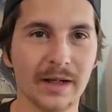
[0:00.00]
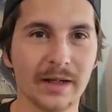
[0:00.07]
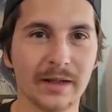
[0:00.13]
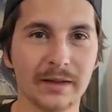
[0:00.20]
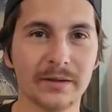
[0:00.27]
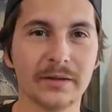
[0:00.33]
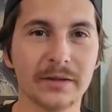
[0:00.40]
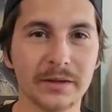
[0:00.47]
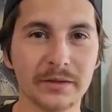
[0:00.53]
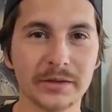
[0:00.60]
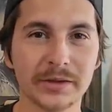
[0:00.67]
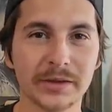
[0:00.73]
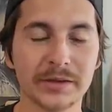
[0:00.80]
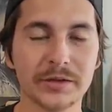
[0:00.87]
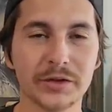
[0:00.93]
and
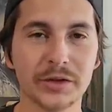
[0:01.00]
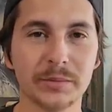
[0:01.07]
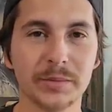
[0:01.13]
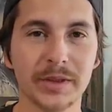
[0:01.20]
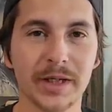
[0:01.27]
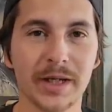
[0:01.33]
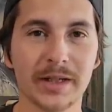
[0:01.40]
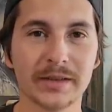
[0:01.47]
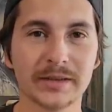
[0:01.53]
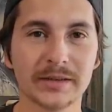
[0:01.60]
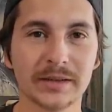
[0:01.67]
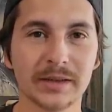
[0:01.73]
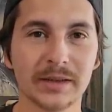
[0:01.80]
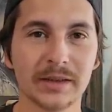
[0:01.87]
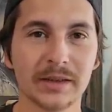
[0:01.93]
using
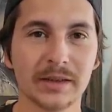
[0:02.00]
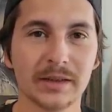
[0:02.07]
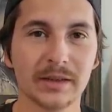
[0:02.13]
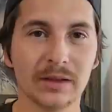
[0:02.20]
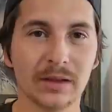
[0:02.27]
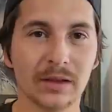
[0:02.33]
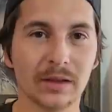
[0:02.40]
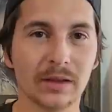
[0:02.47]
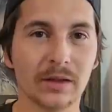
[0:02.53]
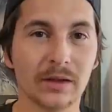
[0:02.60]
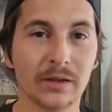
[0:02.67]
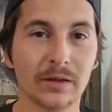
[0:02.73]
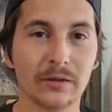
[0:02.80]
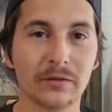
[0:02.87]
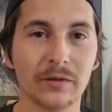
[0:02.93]
GPS
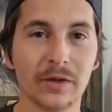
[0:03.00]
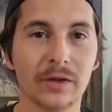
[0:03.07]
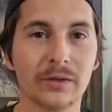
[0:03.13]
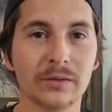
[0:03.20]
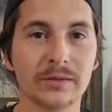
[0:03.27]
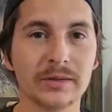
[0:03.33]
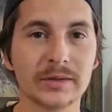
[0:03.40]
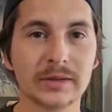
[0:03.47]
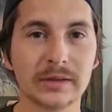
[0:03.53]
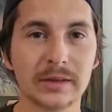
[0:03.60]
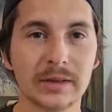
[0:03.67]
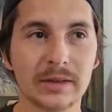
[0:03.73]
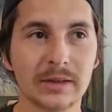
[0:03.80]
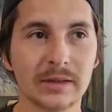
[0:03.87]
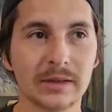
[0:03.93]
on our phones.